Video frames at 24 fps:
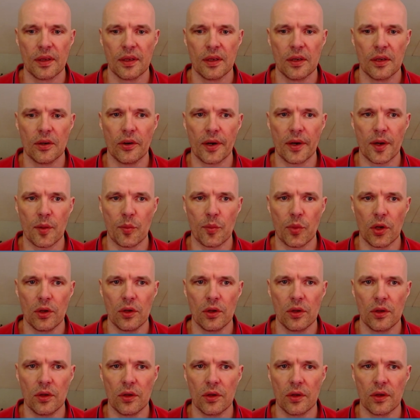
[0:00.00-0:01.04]
Horrible.
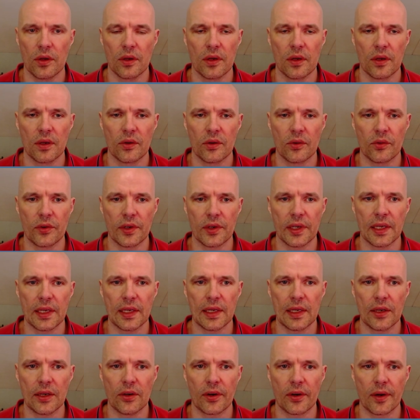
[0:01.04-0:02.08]

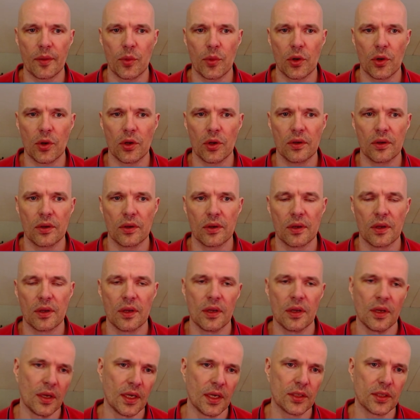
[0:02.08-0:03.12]
Really horrible.
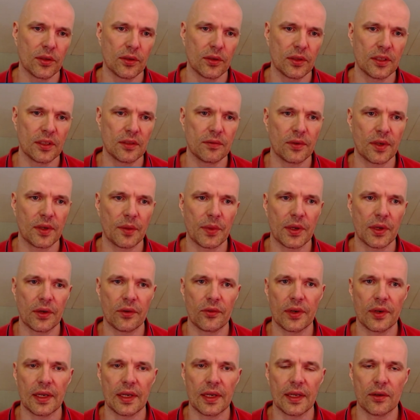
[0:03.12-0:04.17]
So this would have been a
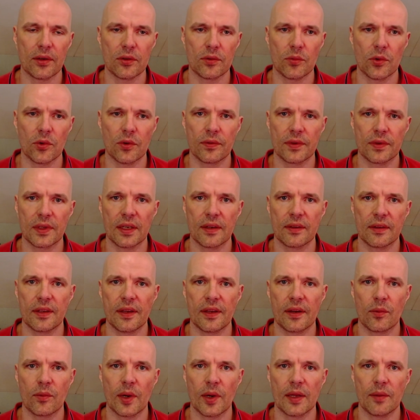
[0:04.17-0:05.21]
really good move.
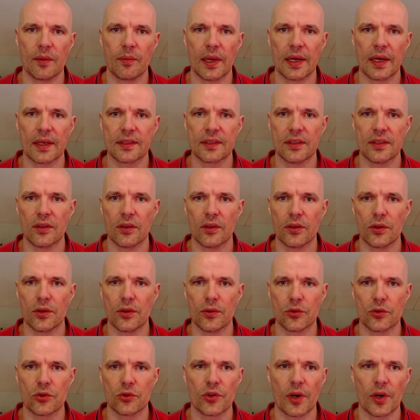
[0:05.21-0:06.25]
Here white black's in a
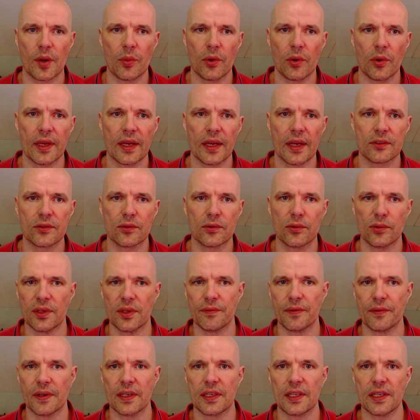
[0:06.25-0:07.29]
huge trouble. He has to
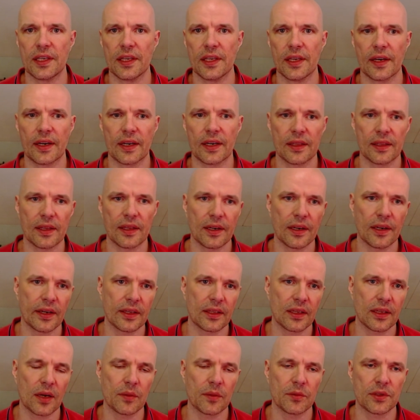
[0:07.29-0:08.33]
defend here and then
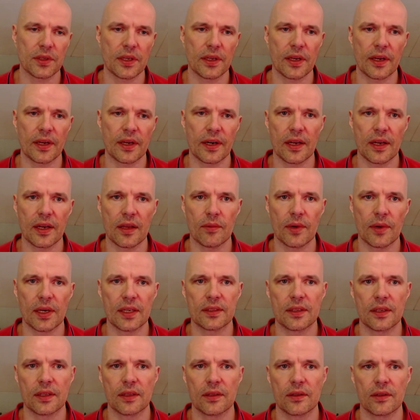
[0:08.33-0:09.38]
knight comes here
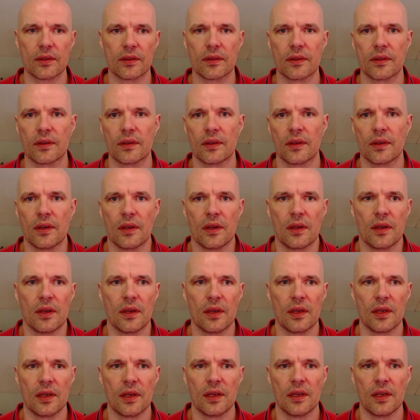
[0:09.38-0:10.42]
anyways. And
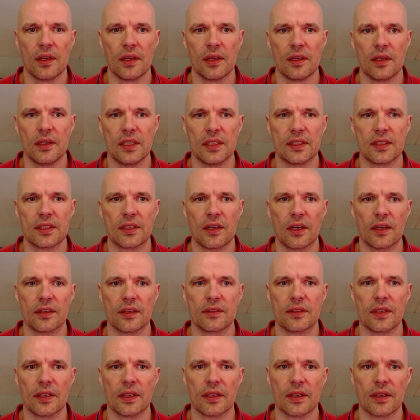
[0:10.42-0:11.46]

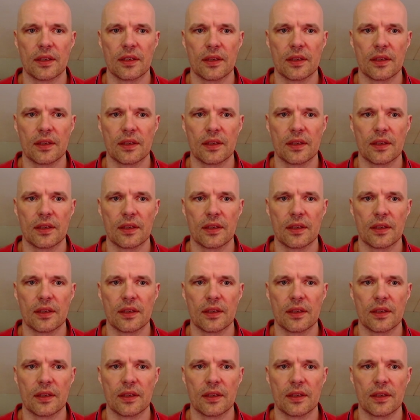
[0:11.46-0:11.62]
disgusting.